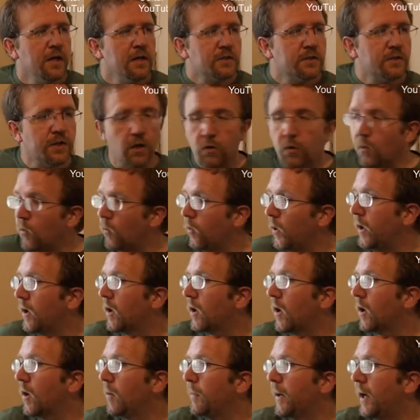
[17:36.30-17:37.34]
So we
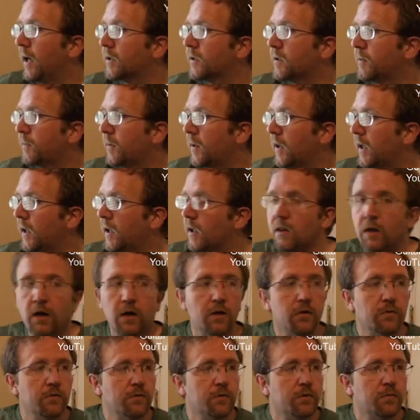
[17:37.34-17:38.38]
are about to play
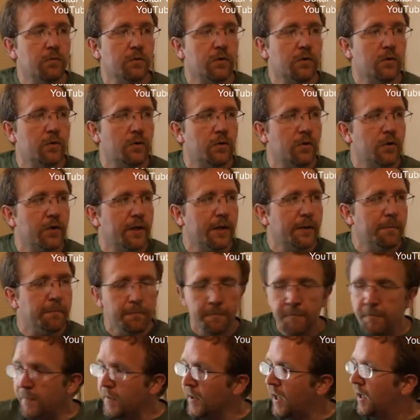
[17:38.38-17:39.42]
along with the recording.
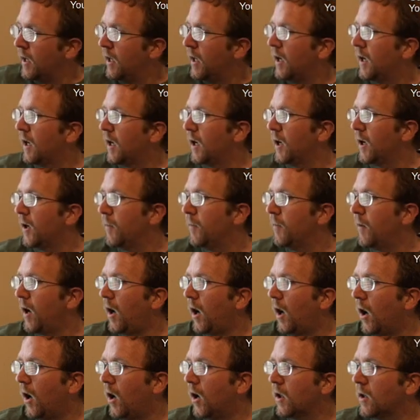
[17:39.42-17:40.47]

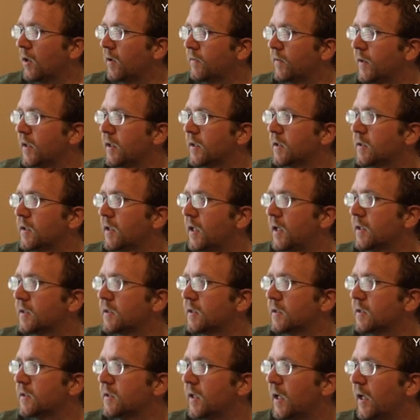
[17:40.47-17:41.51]
All of these
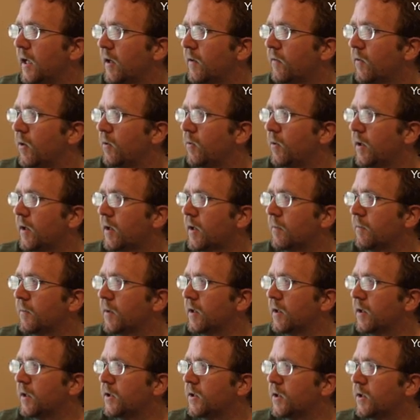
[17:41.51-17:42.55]
lessons, every week I'm
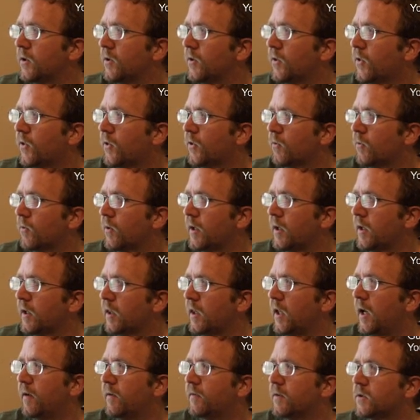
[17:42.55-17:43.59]
going to do 3
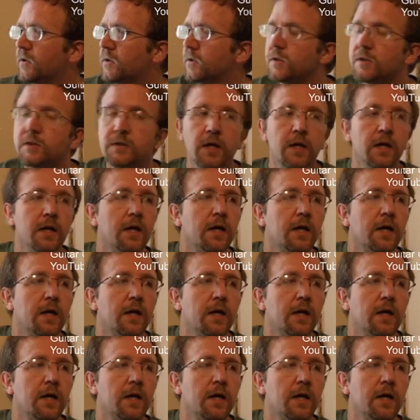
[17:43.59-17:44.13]
levels.